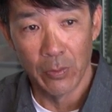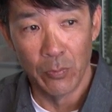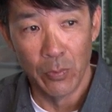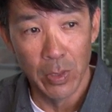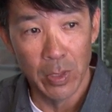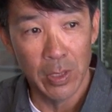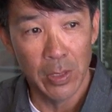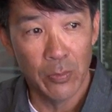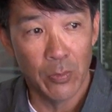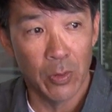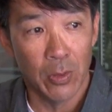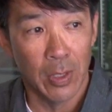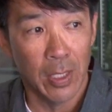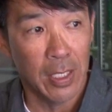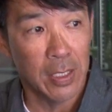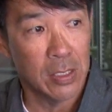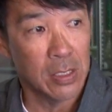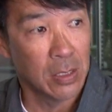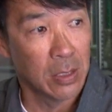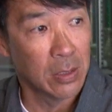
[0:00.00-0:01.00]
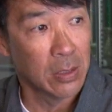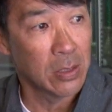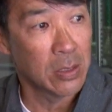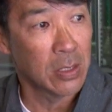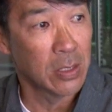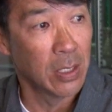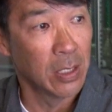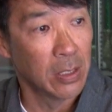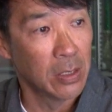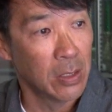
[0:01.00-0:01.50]
really were
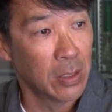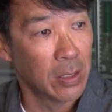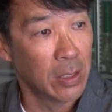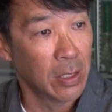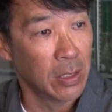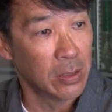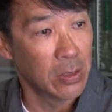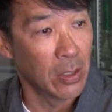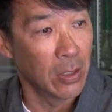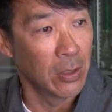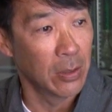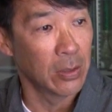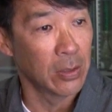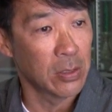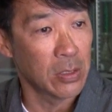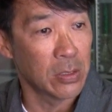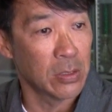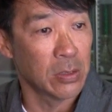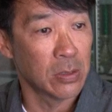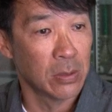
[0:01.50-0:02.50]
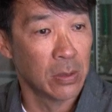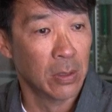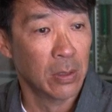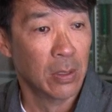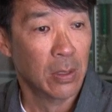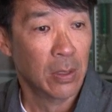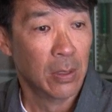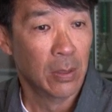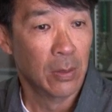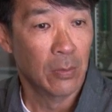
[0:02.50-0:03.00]
lessons. They, they taught us
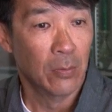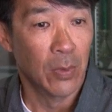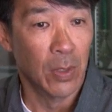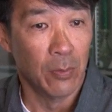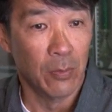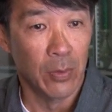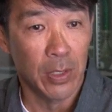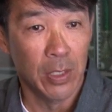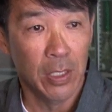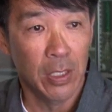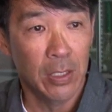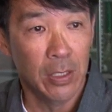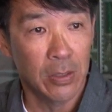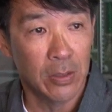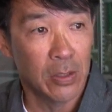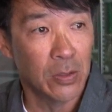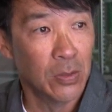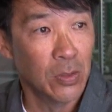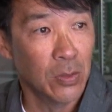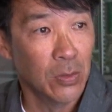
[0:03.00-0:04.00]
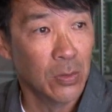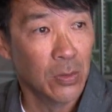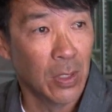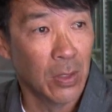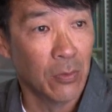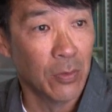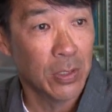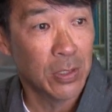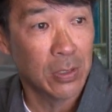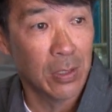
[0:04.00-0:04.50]
what we needed to do.
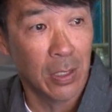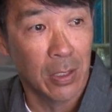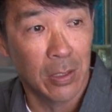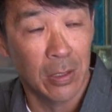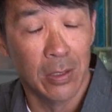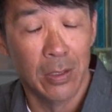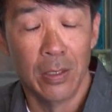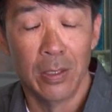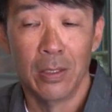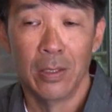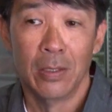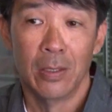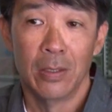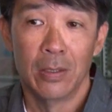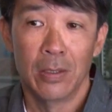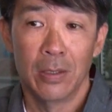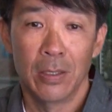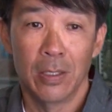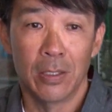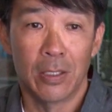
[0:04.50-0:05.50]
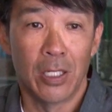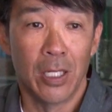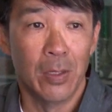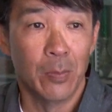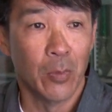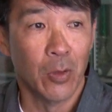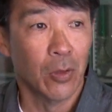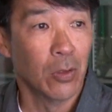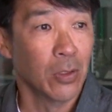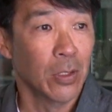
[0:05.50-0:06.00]
I wish they had
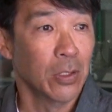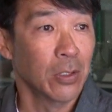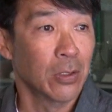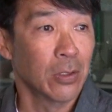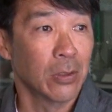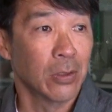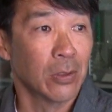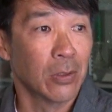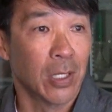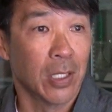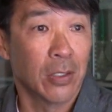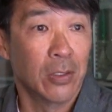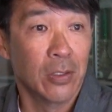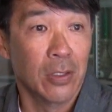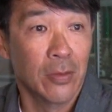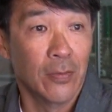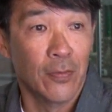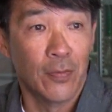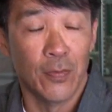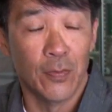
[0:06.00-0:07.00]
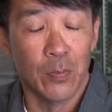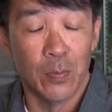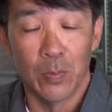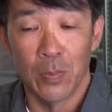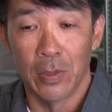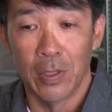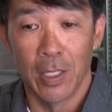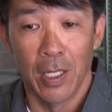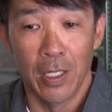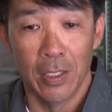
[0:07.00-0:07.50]
come earlier or I could have
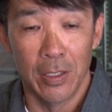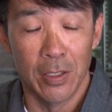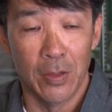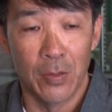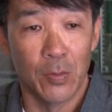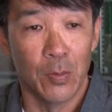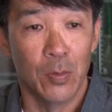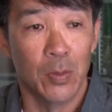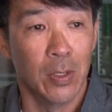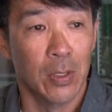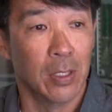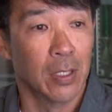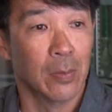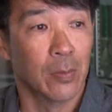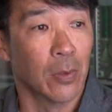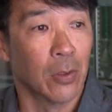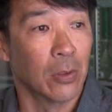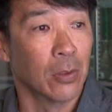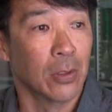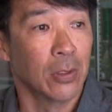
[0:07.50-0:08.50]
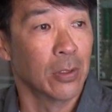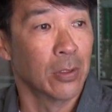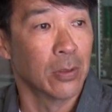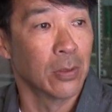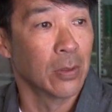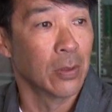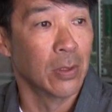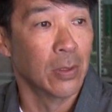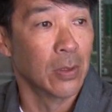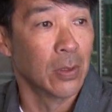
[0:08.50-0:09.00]
gotten it through to them
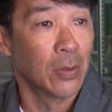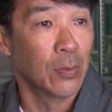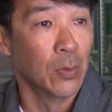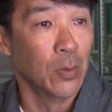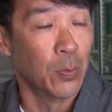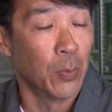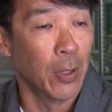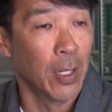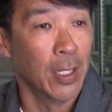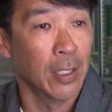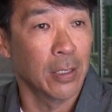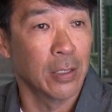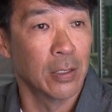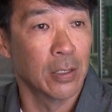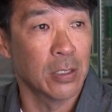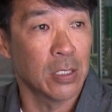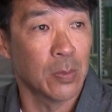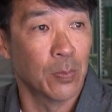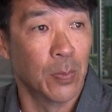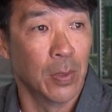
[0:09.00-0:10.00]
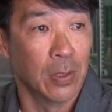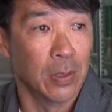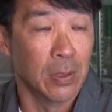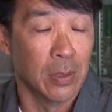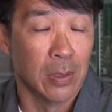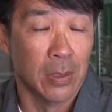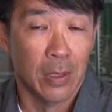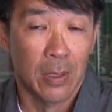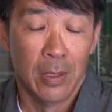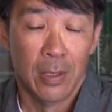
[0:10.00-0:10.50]
earlier through practice, but
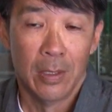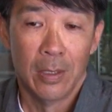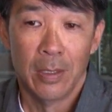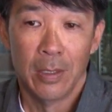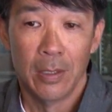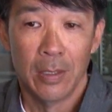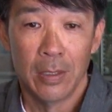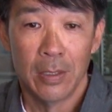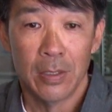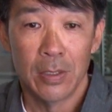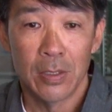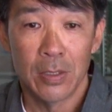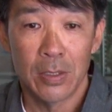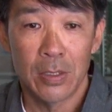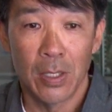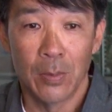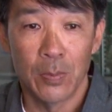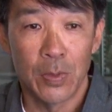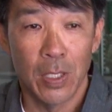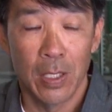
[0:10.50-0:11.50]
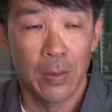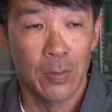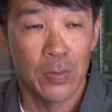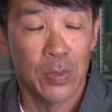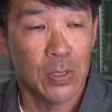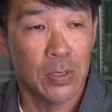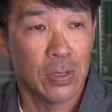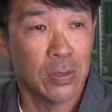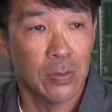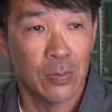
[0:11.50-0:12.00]

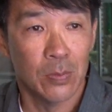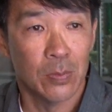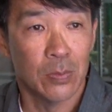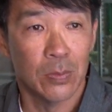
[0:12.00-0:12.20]
sometimes